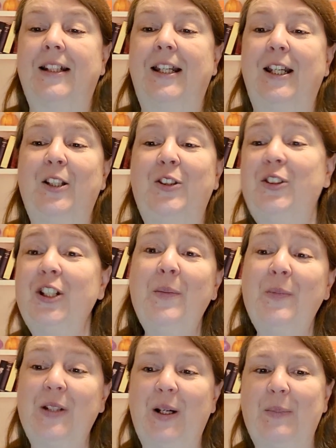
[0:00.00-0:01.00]
He
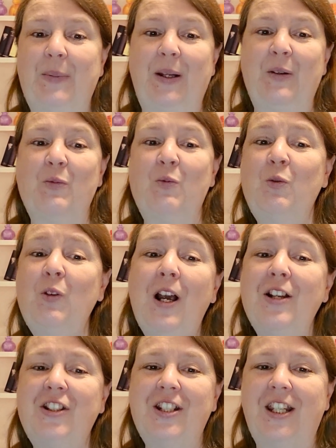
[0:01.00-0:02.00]
jumped up and
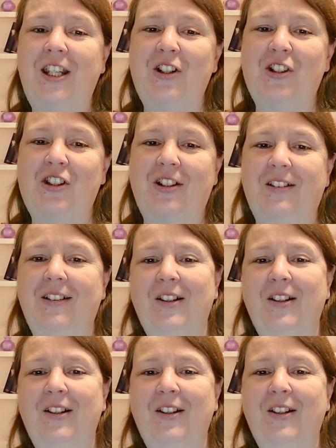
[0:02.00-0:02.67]
rushed at Kirsha.